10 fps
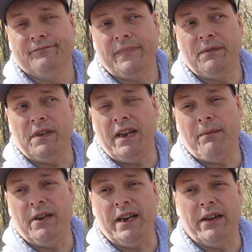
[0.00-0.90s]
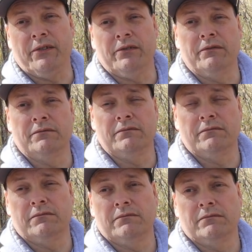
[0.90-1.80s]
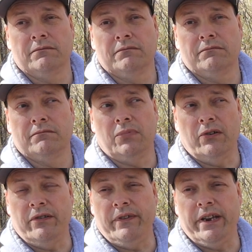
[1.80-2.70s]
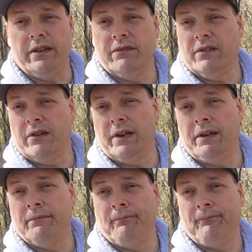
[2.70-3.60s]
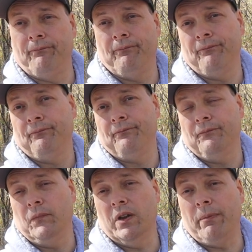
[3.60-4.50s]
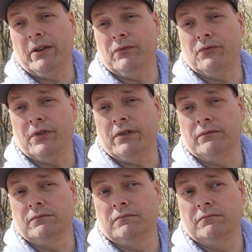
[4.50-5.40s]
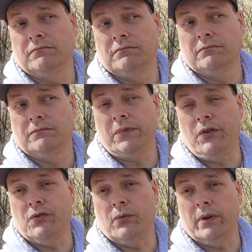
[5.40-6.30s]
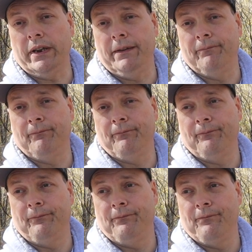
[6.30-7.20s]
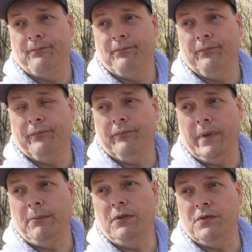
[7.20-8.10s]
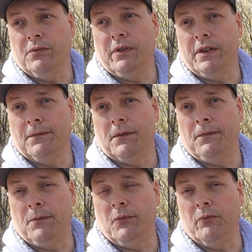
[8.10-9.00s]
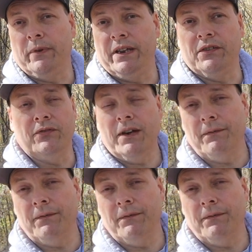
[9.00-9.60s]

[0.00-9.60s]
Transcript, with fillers: that was a Debbie Downer part of the video, sorry. We'll get back on the trail here shortly. I'm going to enjoy this for a few more minutes and try to